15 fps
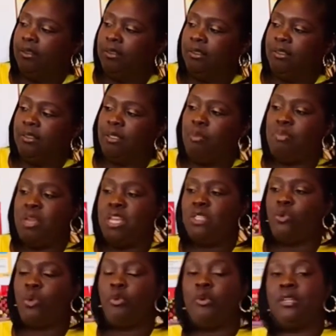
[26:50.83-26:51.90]
The bees were
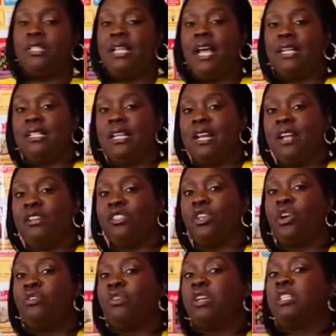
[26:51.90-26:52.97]
protecting their turf
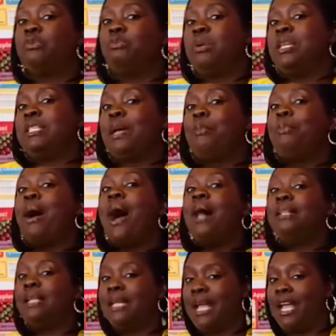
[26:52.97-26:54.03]
because bees are
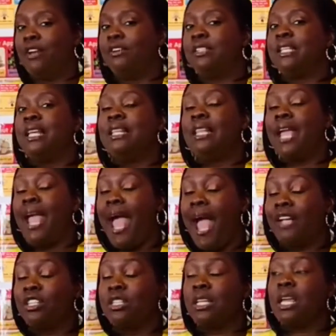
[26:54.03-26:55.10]
pollinators, and they
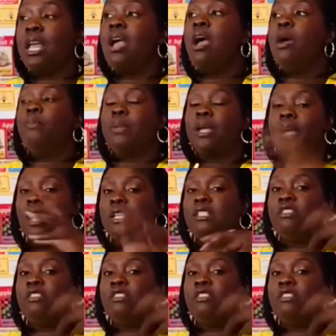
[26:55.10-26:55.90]
actually, because of